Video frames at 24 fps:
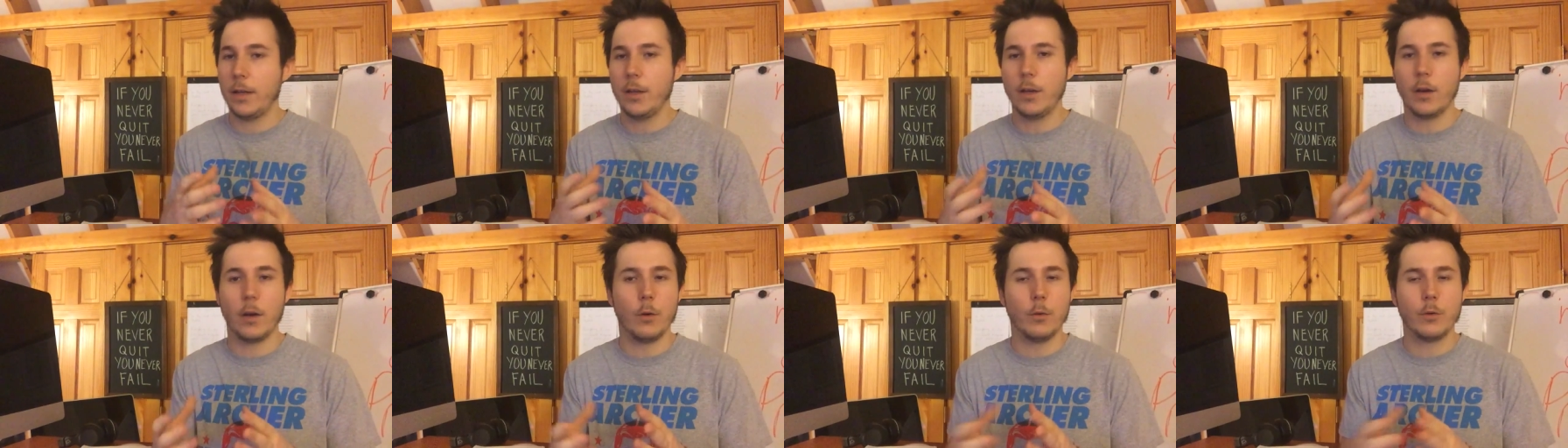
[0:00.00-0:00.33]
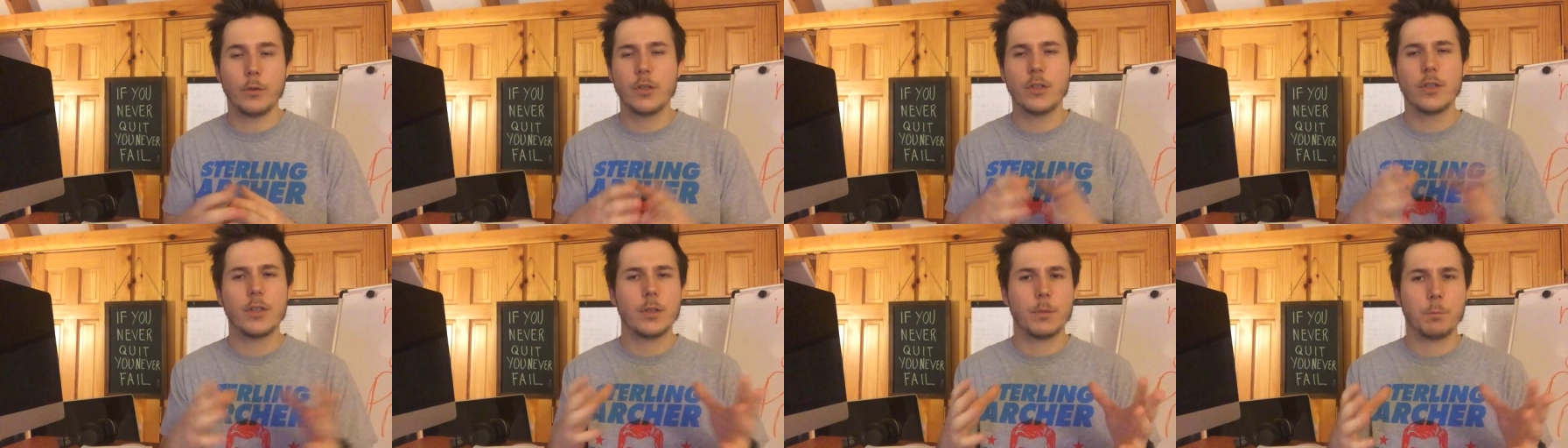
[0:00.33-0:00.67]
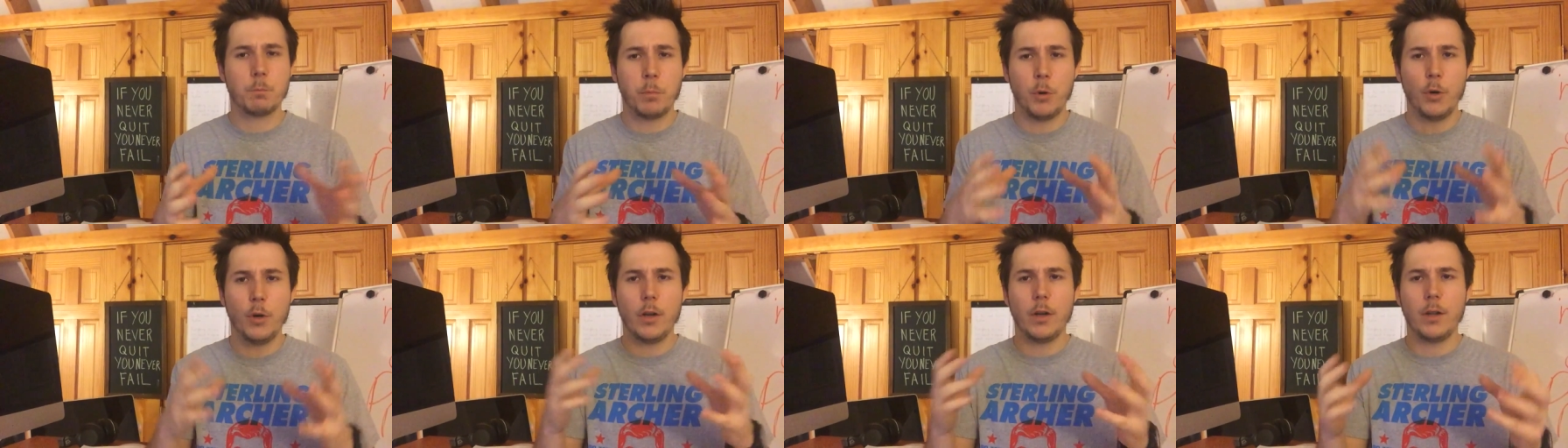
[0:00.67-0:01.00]
you know,
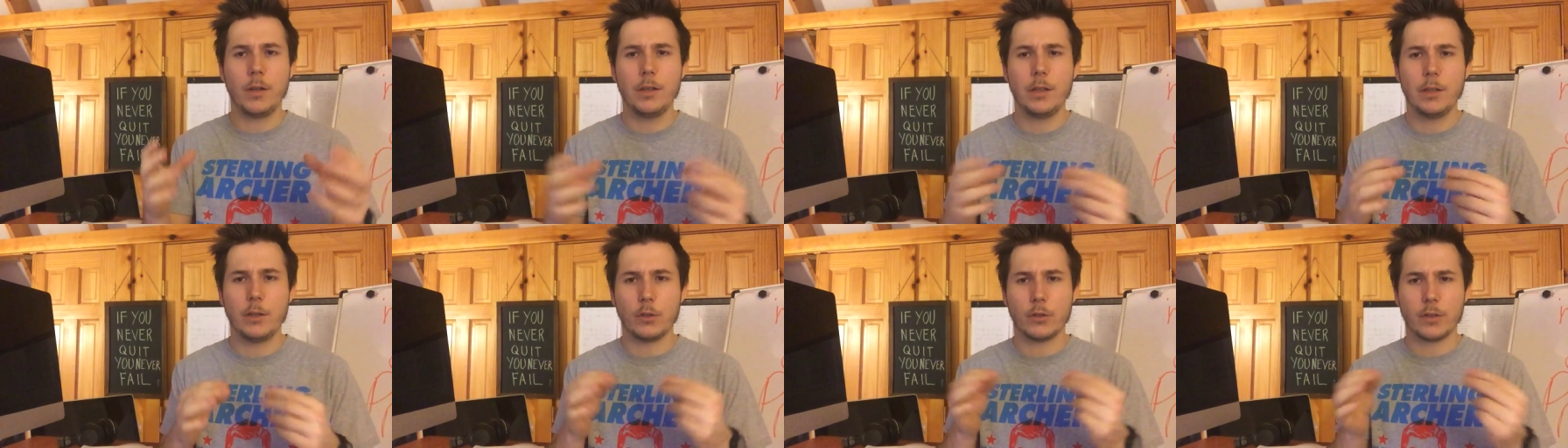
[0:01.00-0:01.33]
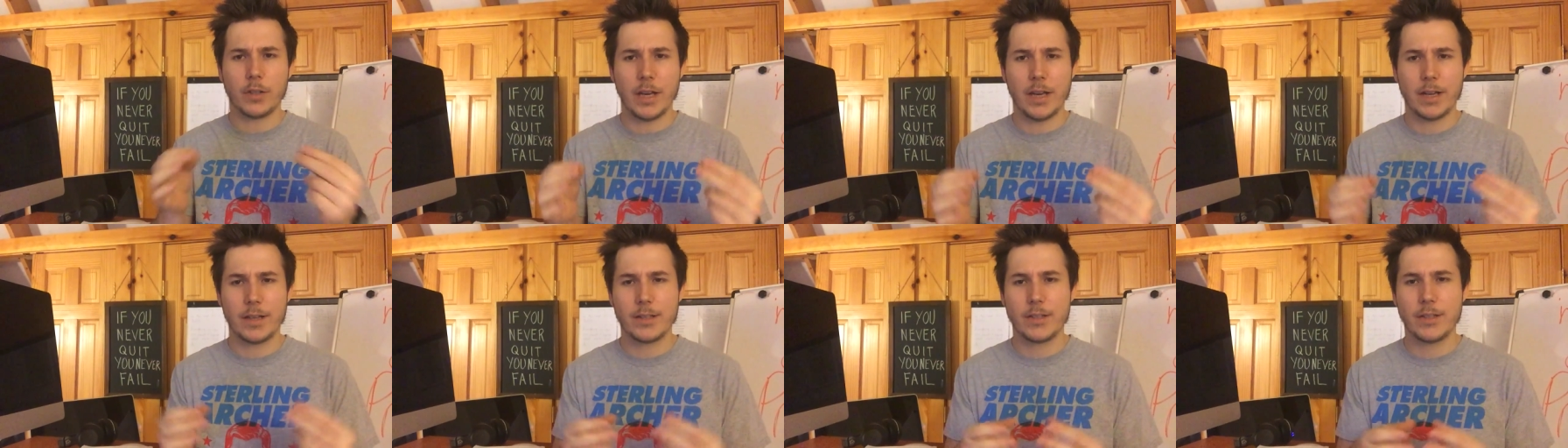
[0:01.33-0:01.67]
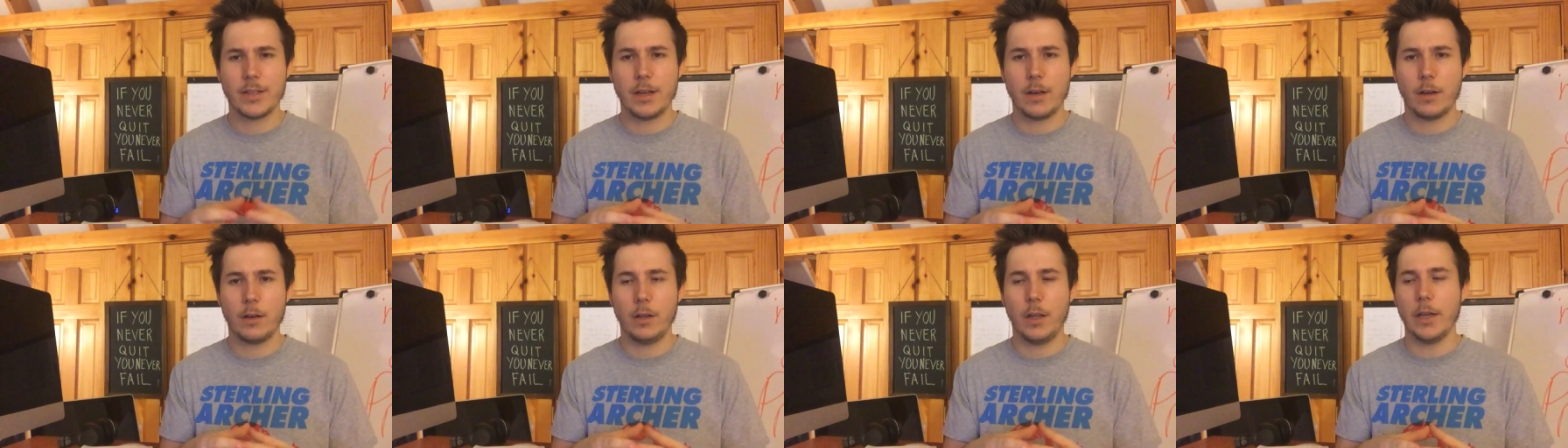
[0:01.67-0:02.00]
just put a little text
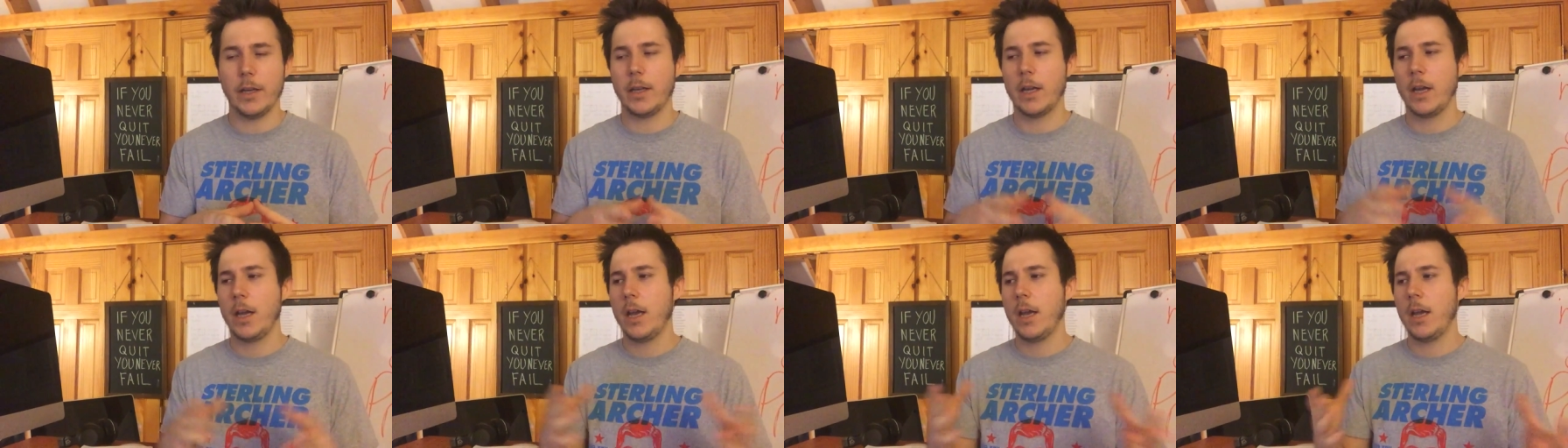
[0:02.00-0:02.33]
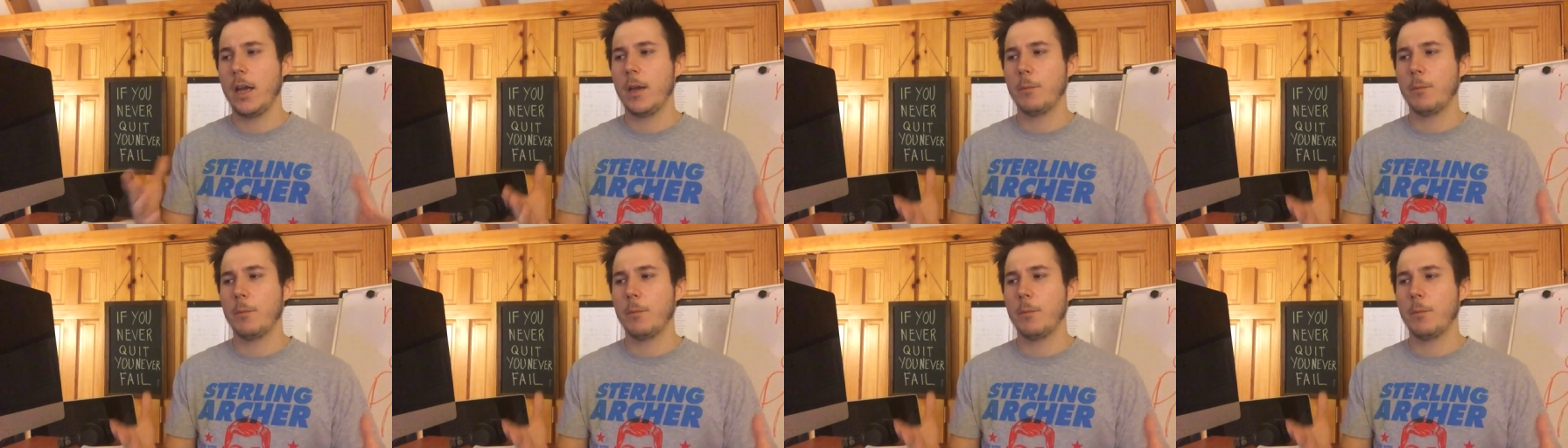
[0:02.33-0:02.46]
there like,